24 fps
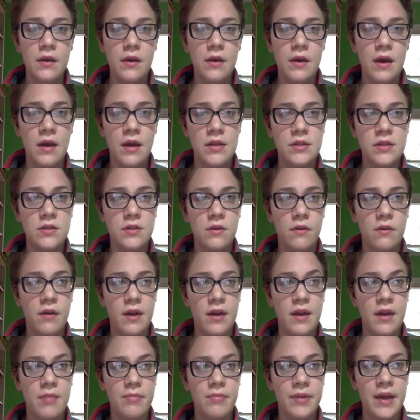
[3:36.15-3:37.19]
and so
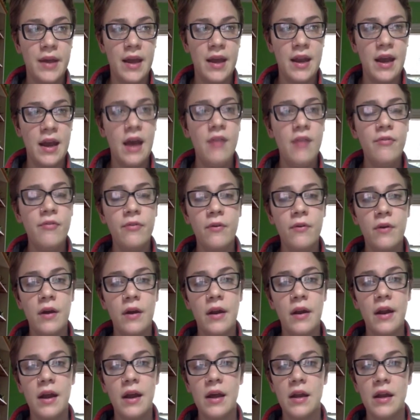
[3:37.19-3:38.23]
they can plan ahead for
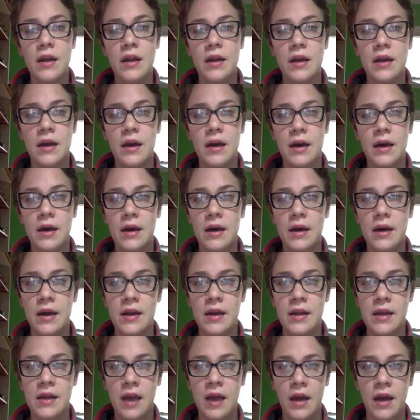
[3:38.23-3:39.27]
it and
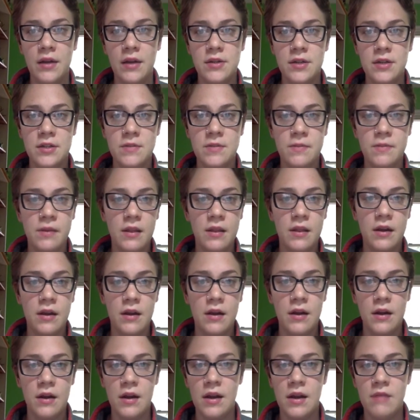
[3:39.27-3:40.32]
yeah, just be there
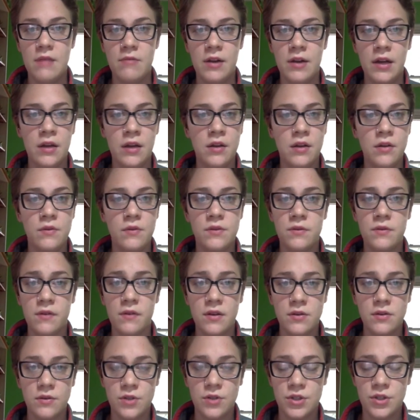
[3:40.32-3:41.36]
and ready to use the
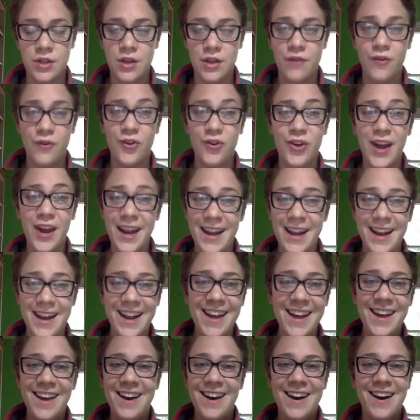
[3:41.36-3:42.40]
resources that you've created.
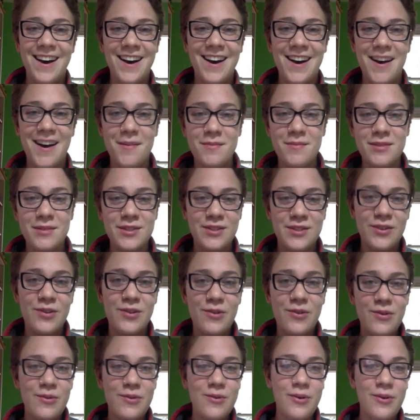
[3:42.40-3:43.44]

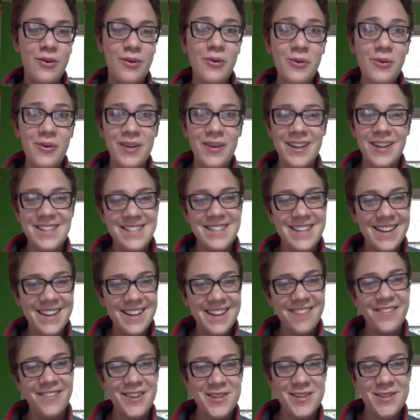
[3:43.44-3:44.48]
So cool!
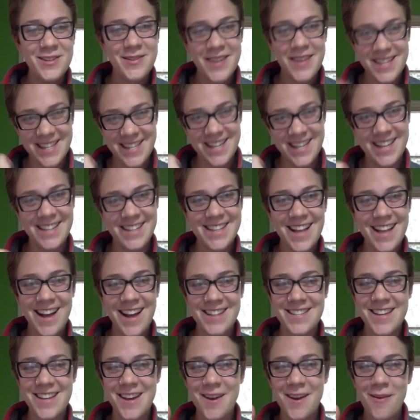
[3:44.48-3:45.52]
Virtual spaces,
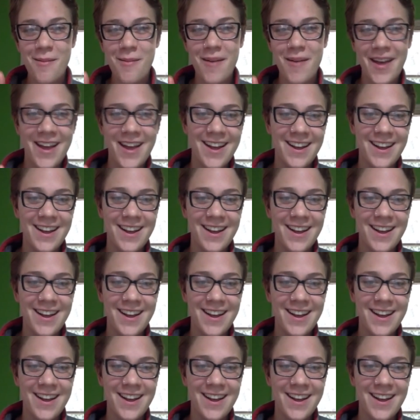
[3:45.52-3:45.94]
awesome!